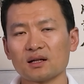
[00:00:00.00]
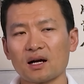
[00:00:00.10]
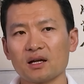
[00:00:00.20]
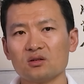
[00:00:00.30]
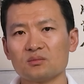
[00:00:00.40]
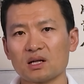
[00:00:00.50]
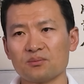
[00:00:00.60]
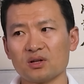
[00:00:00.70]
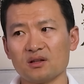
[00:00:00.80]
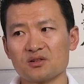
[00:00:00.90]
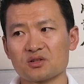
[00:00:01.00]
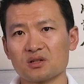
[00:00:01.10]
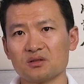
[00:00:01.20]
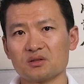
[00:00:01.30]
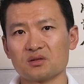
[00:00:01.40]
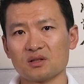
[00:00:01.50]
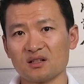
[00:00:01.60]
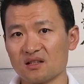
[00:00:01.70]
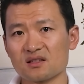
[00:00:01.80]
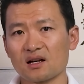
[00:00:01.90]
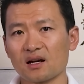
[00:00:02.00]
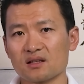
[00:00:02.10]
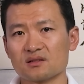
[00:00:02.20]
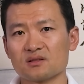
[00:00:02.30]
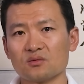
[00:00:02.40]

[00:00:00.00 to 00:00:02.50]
I hold my position to the designs.